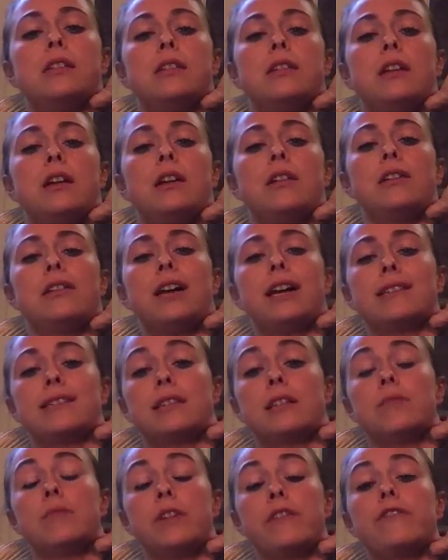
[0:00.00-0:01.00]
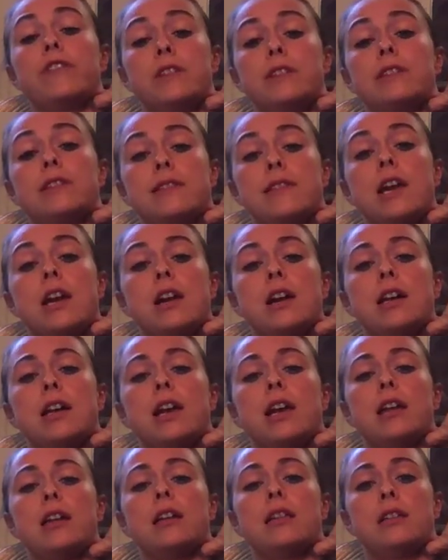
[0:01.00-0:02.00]
I'll ask them if it's there
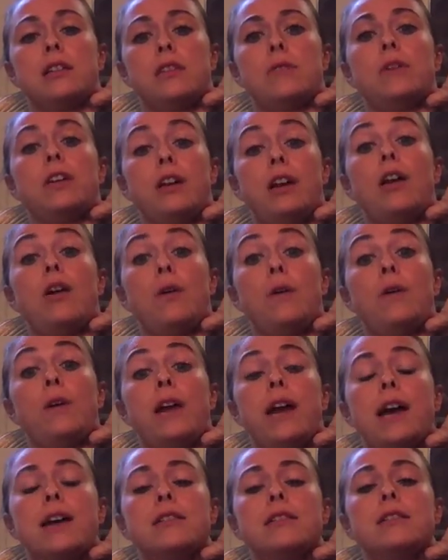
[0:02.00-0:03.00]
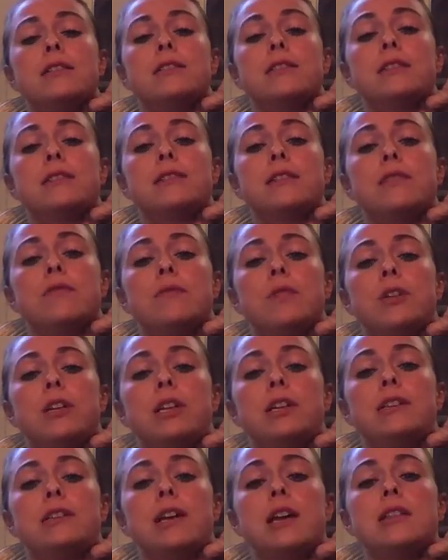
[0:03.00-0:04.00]
again, and they'll be, oh yeah, it's really
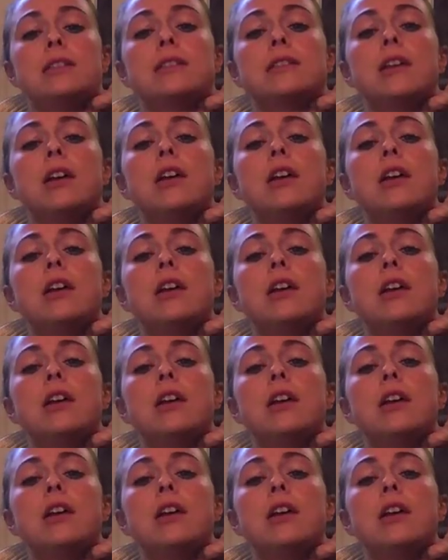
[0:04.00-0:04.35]
intense.